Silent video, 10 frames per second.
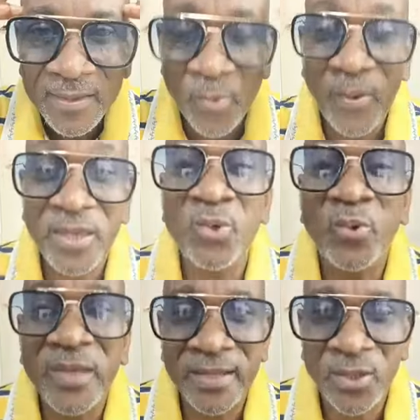the way
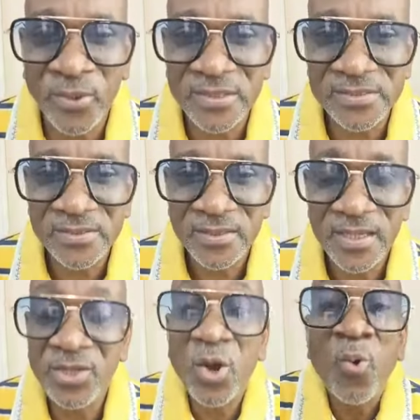you can do it,
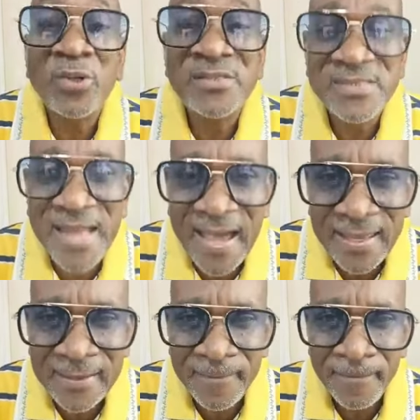in your own
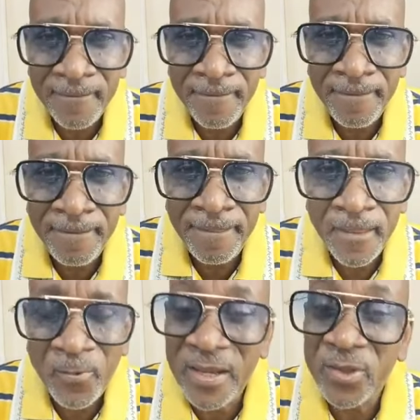style,
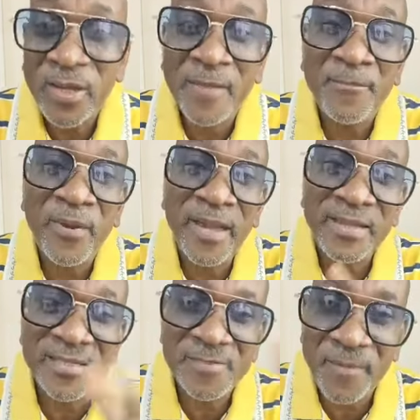whether you can pray
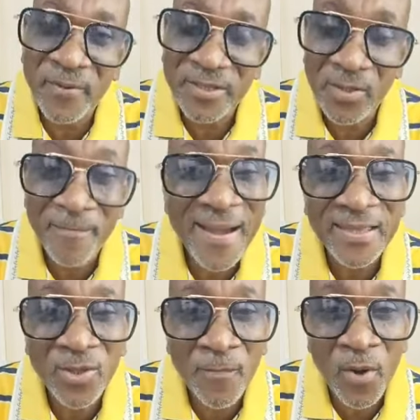in the spirit to back
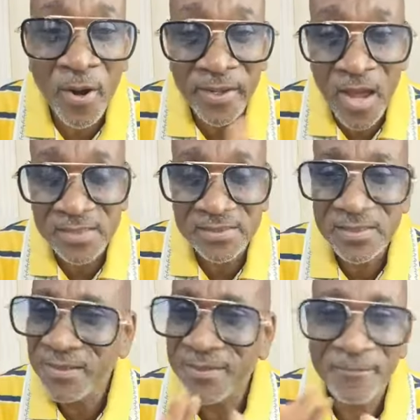it up or not,
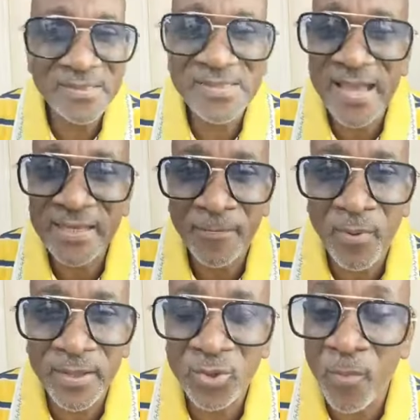beside the
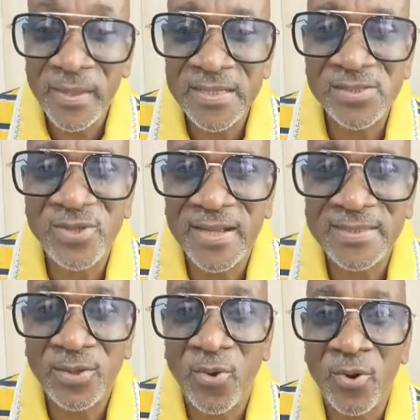point. Don't be
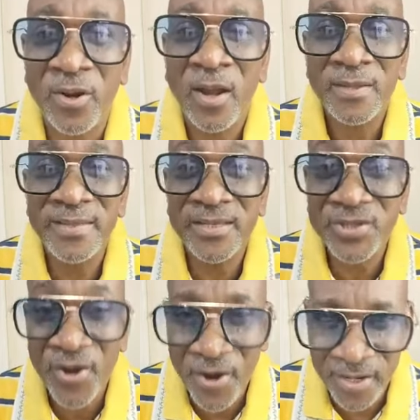distracted or
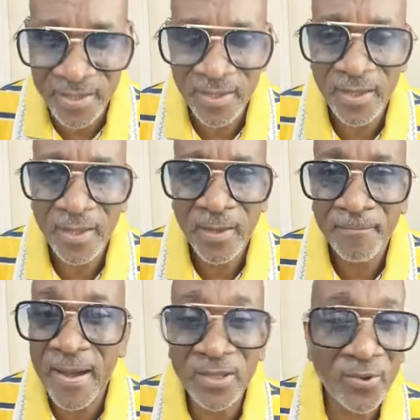deterred
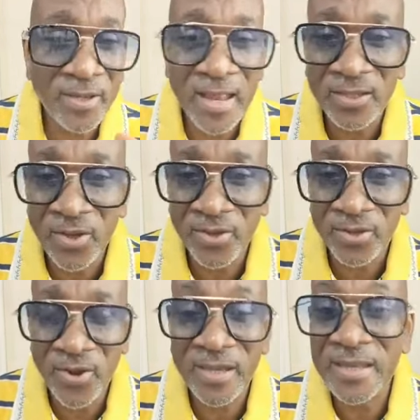by your not your
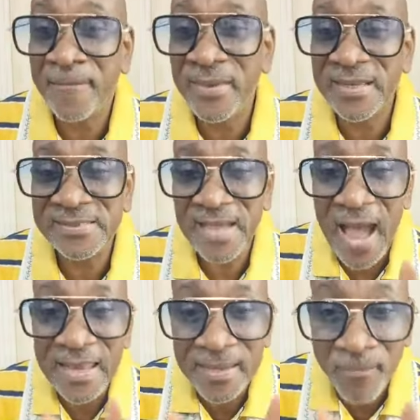your inability
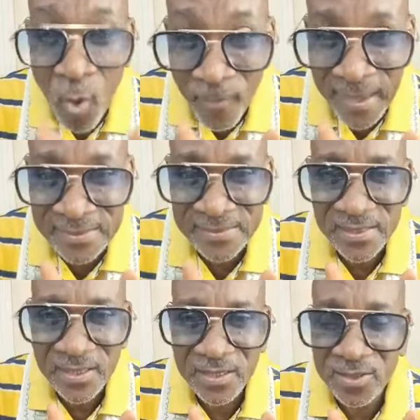at the moment
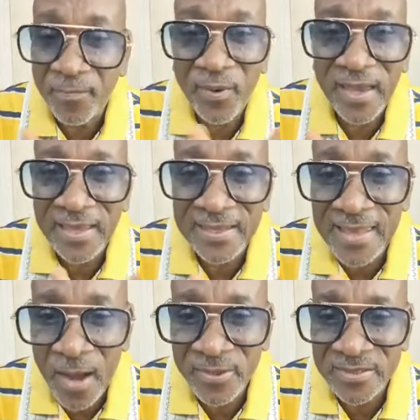to pray in the
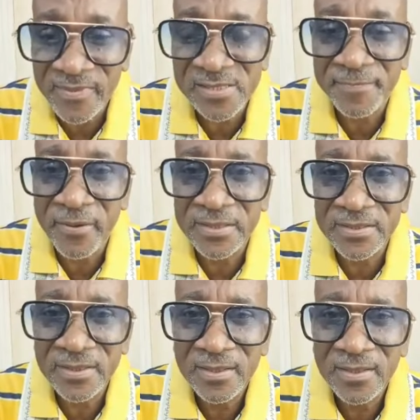language of the spirit.